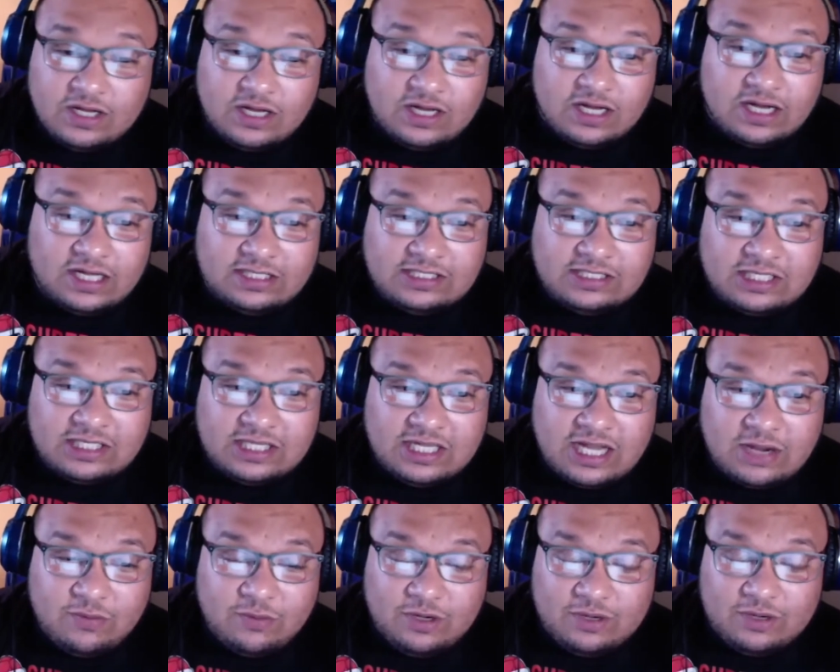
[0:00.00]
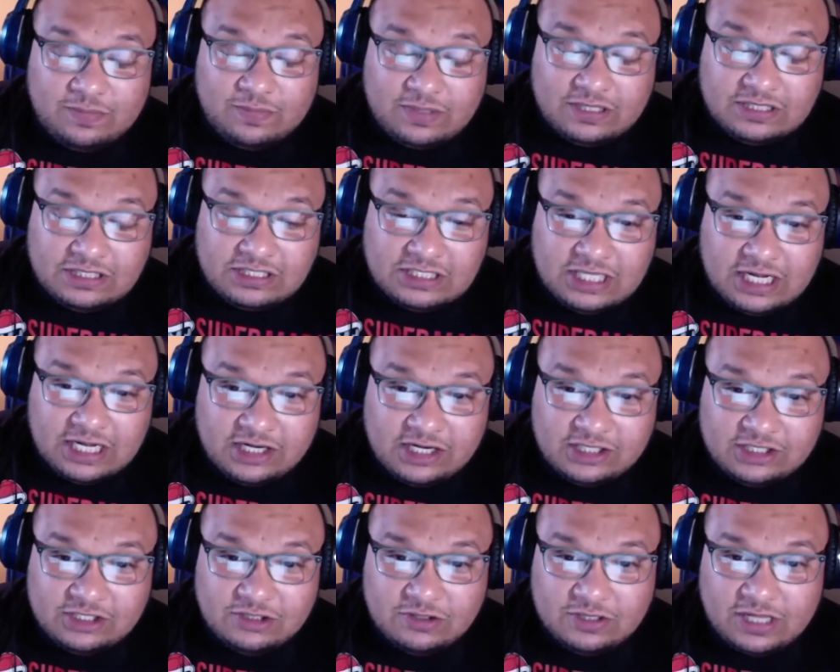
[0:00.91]
and something I wouldn't be scared
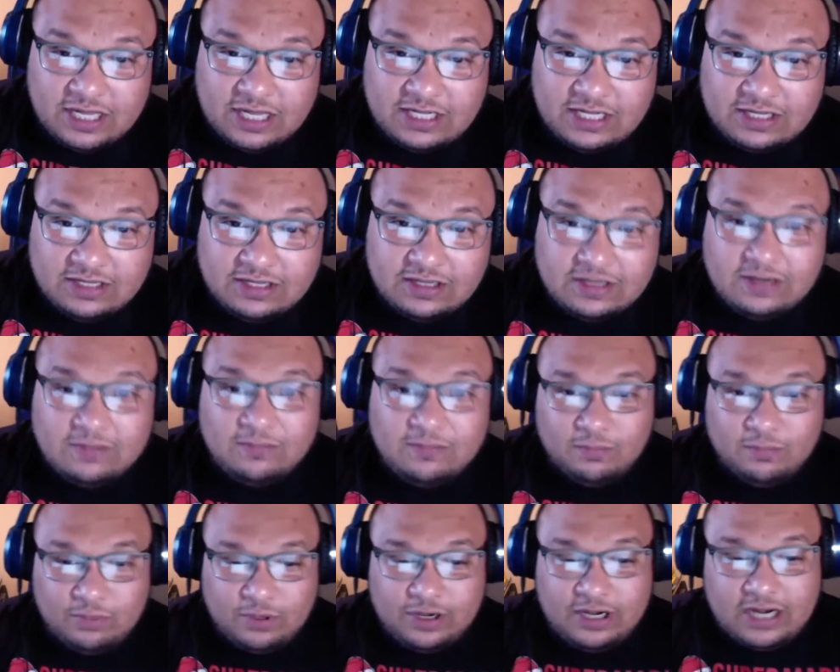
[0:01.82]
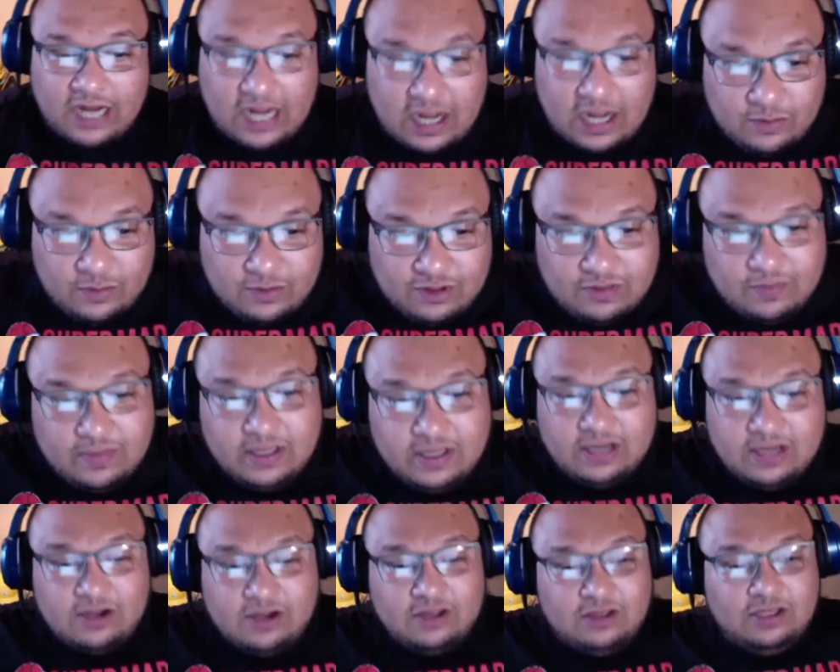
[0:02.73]
to like bring out with me
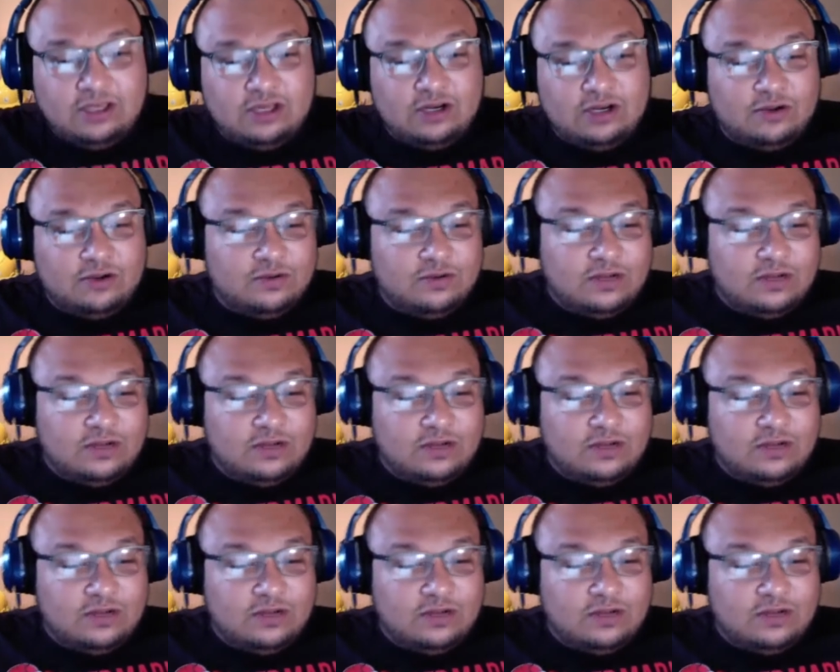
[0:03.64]
on.